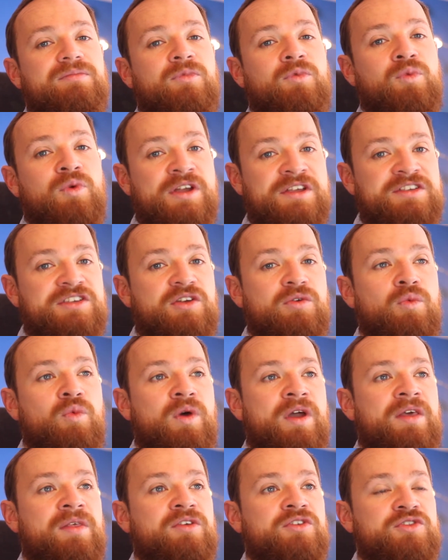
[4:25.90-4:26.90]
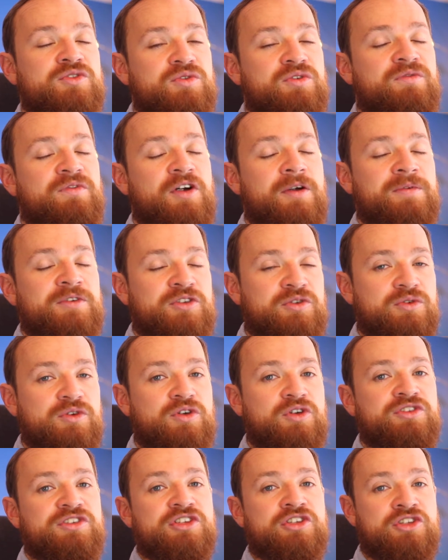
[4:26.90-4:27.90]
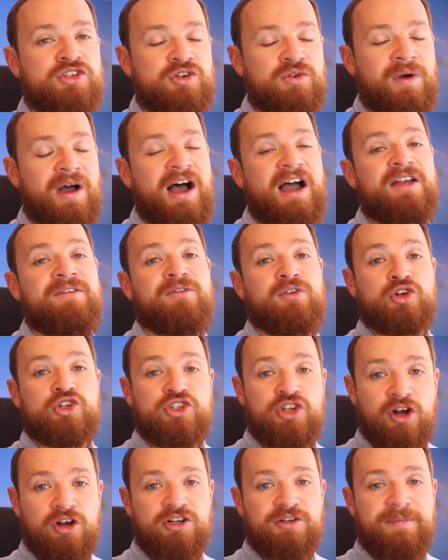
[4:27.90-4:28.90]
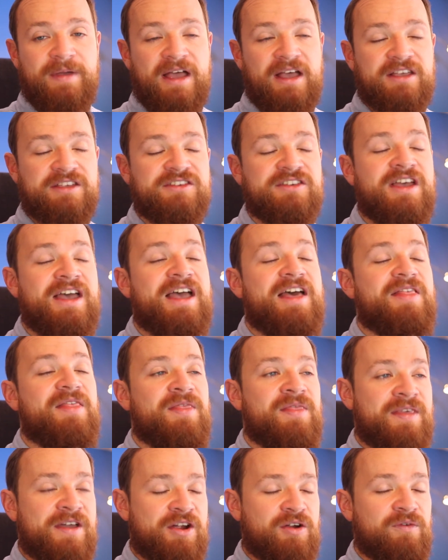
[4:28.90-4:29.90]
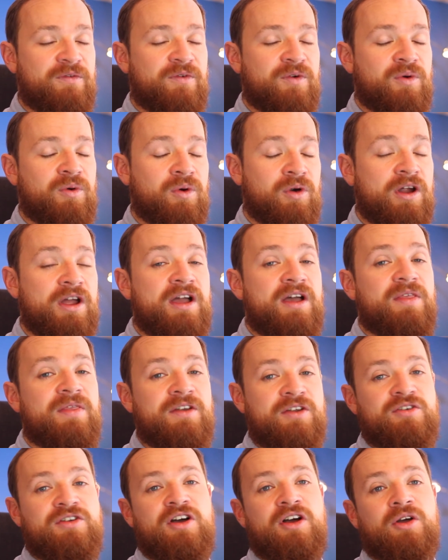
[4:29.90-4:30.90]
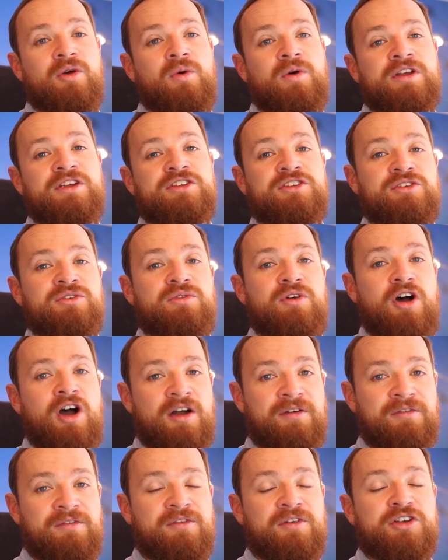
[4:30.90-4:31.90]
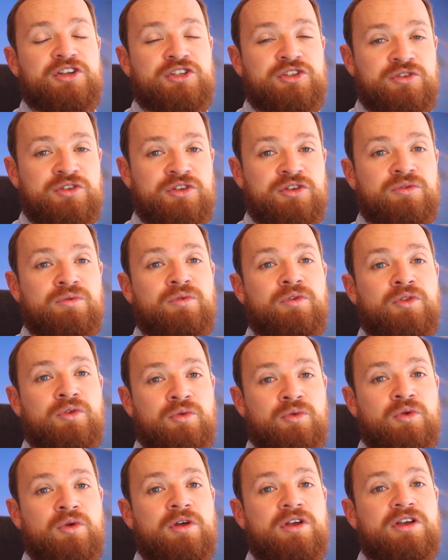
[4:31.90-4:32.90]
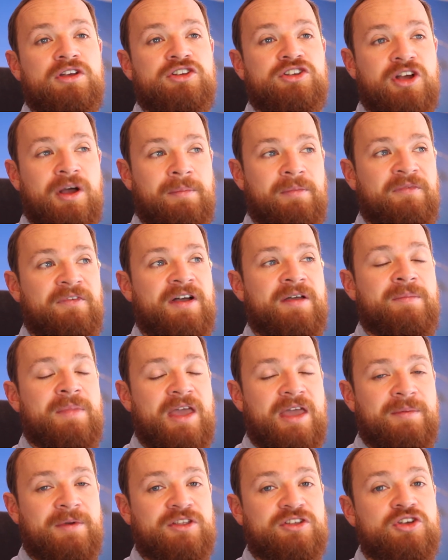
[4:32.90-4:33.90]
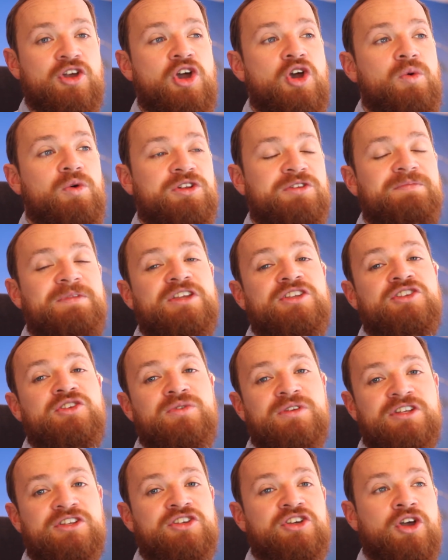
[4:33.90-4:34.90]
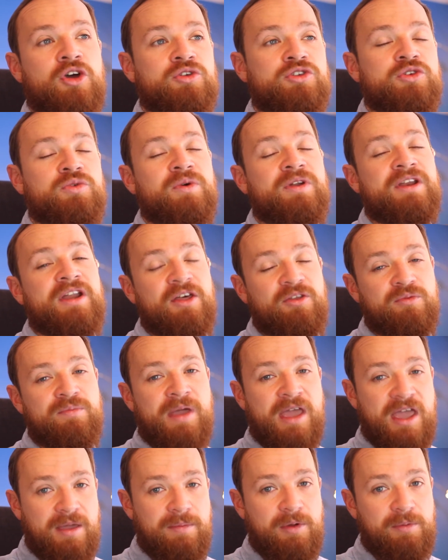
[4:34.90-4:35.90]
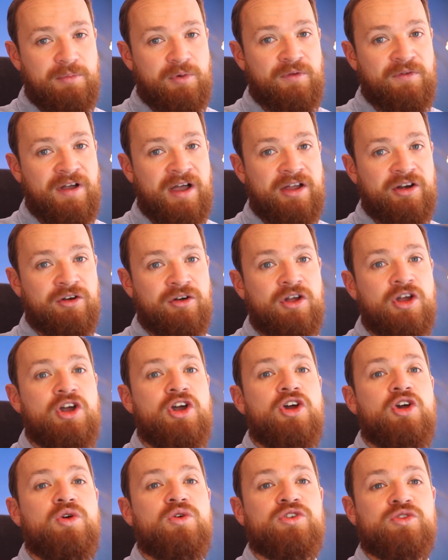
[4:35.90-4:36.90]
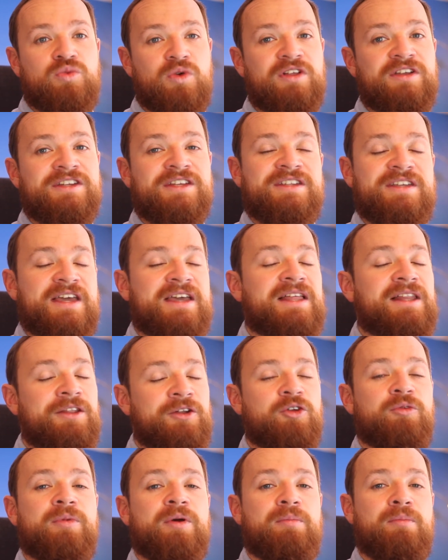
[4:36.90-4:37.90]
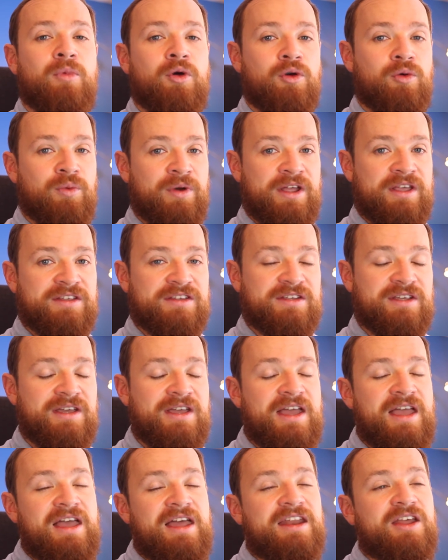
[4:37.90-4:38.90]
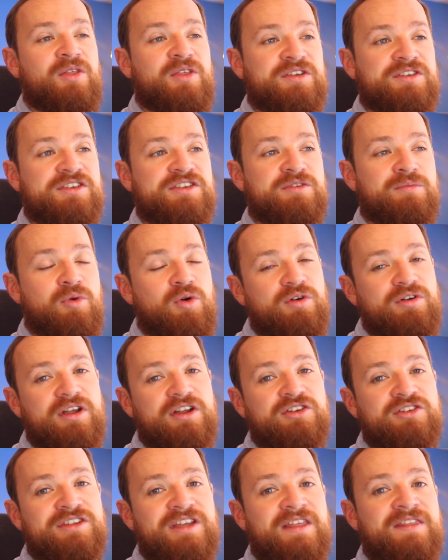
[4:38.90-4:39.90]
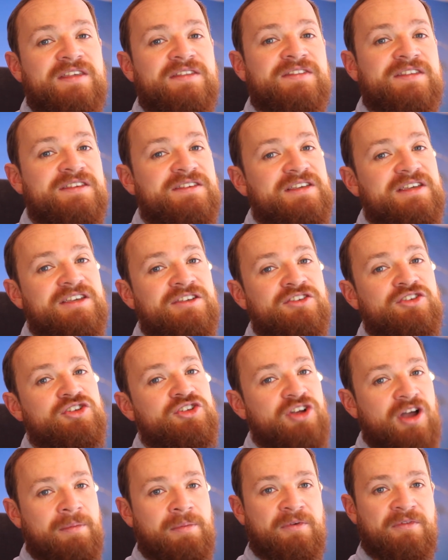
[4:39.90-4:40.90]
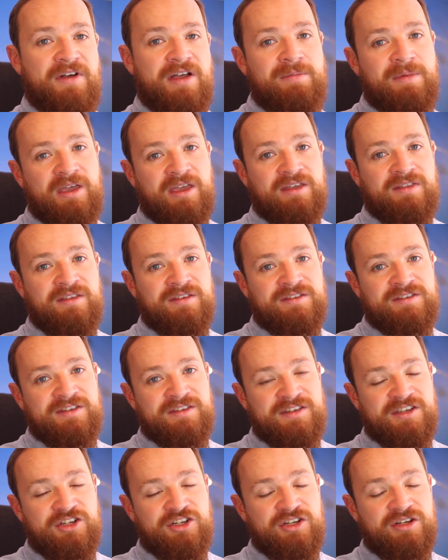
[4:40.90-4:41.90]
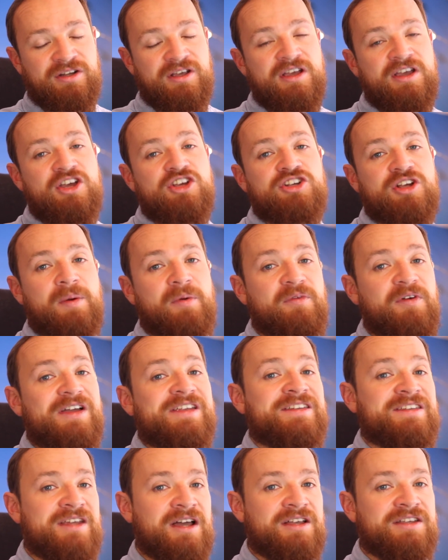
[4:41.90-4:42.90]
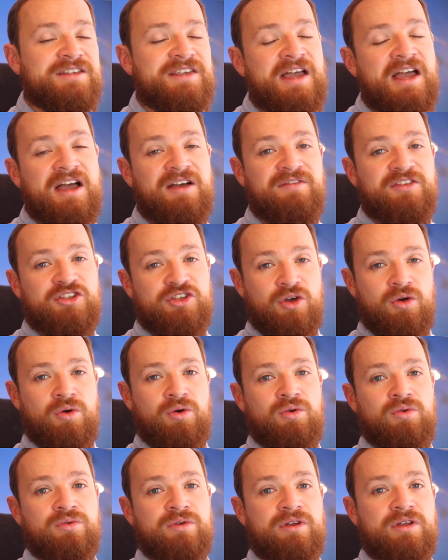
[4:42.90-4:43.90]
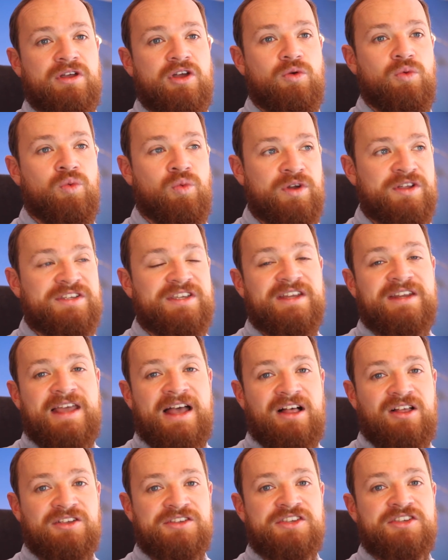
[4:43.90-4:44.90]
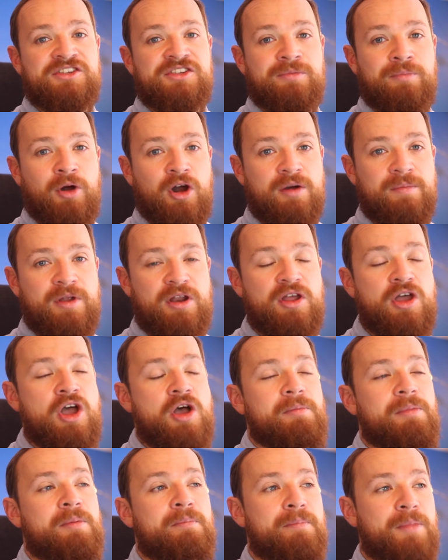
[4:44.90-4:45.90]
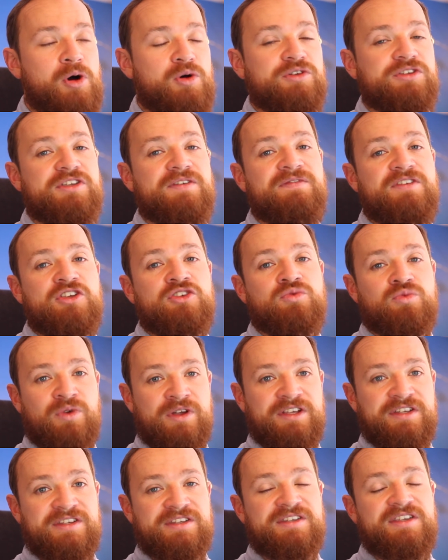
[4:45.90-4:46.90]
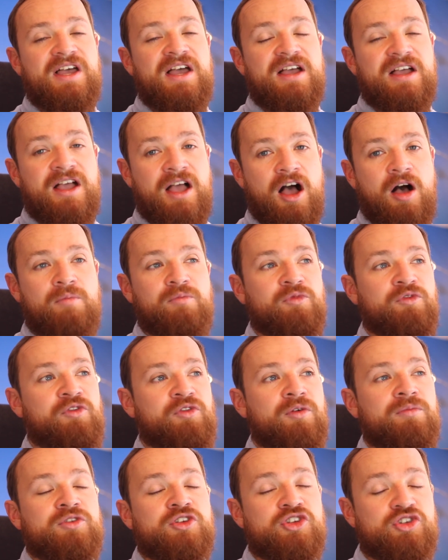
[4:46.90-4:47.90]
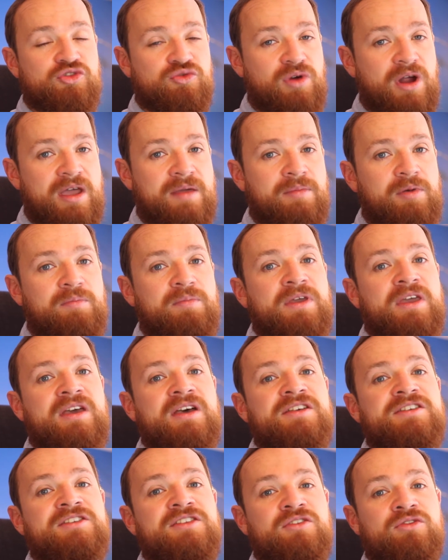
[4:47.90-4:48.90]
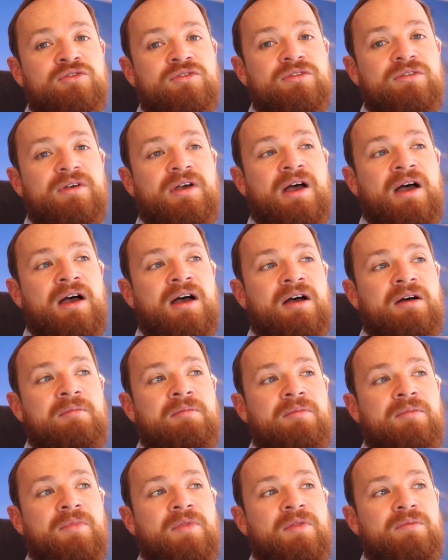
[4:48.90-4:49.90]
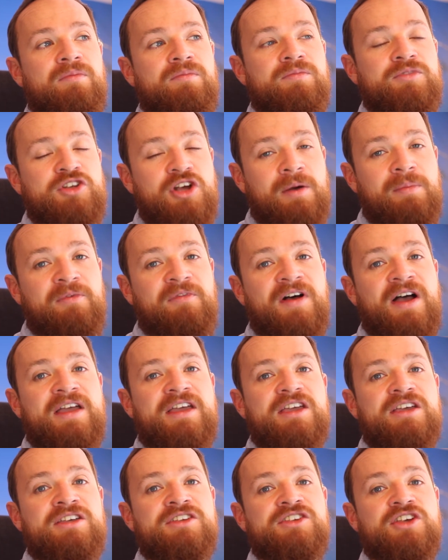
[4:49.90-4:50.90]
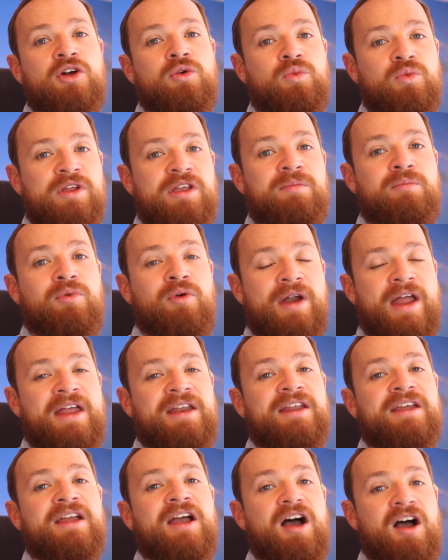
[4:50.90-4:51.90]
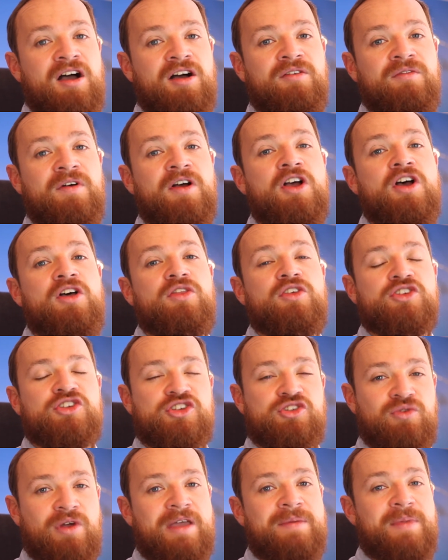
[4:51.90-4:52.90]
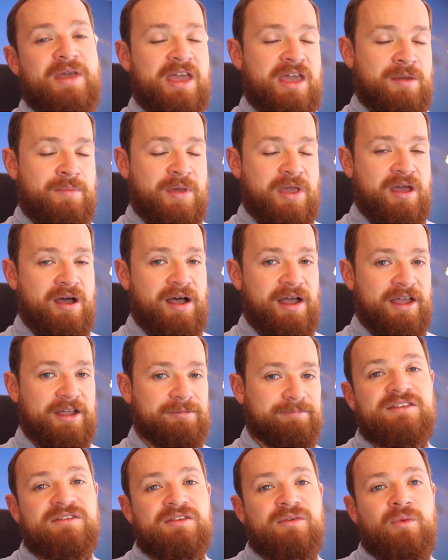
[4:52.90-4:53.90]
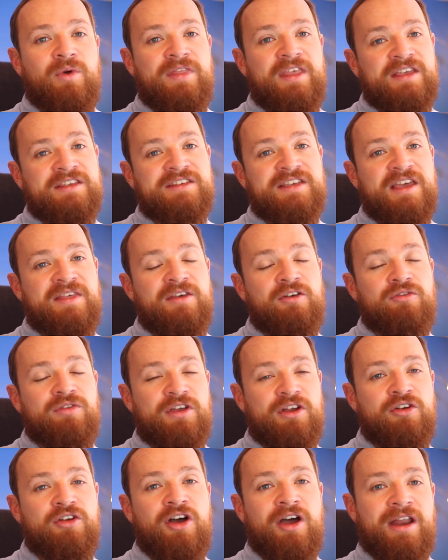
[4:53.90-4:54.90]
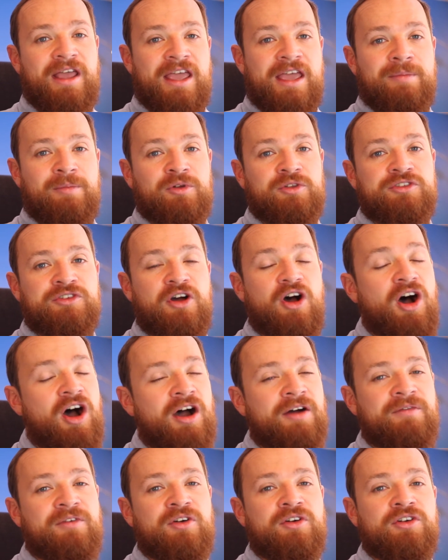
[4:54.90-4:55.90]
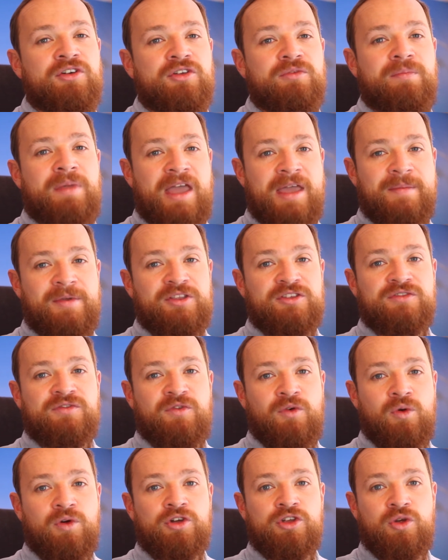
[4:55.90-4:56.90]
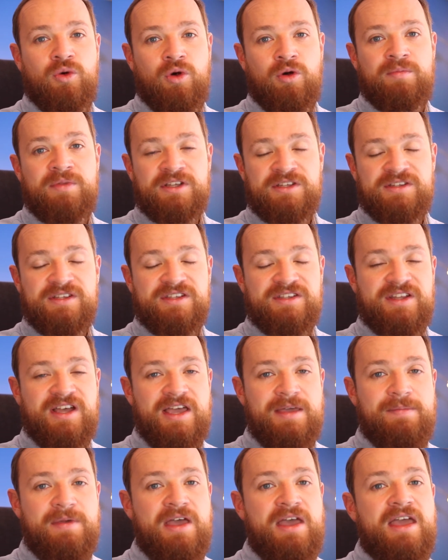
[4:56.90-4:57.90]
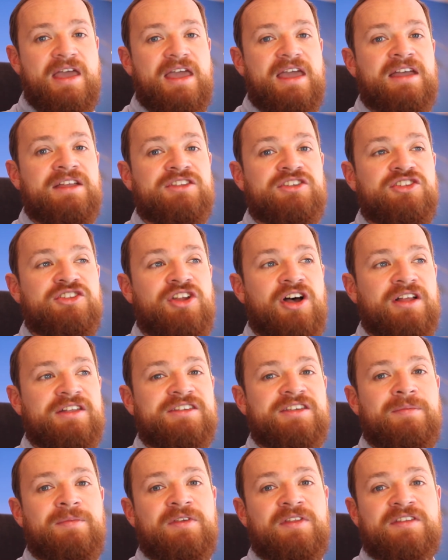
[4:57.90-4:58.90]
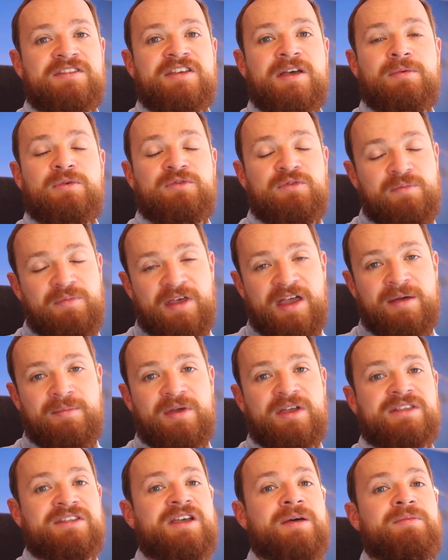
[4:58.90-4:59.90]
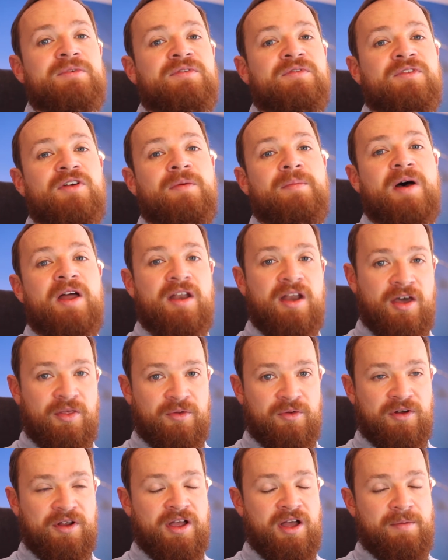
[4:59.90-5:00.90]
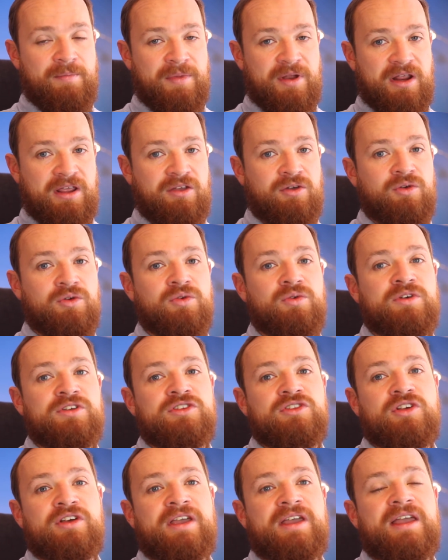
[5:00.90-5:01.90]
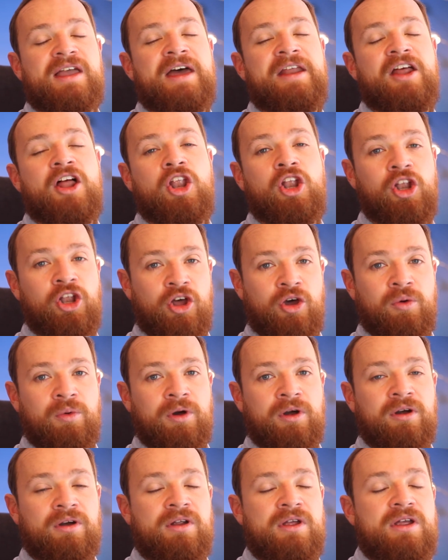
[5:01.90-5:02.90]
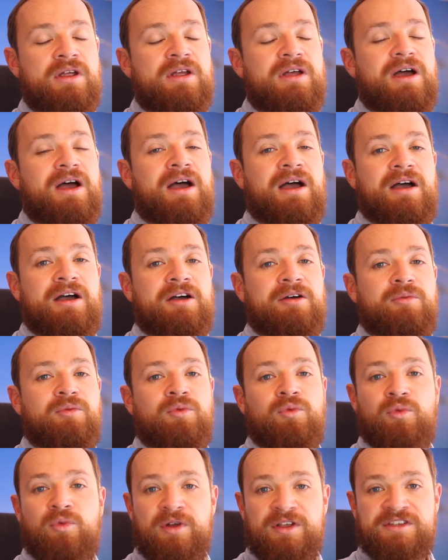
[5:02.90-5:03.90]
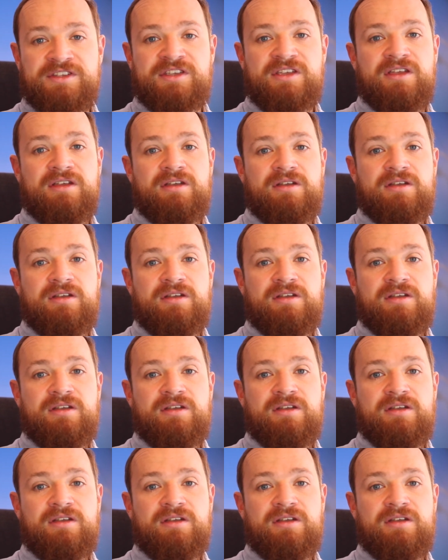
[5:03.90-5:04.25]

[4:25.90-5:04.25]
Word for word: risk with pseudopharmaceuticals is too high for chargebacks, therefore they're not going to offer it to you through Shopify payments, which means you need to go to another payment provider who is willing to take a little bit more risk. Now this is important to understand that this isn't Shopify making this decision. Shopify does have its own risk analysis department, but most of these risks come from Stripe because they're, um, Shopify is a rebranding of the Stripe API. When they say that they're not able to offer payments for your business type, it's not something that's coming from them, it's coming from another company who is looking at a lower uh, risk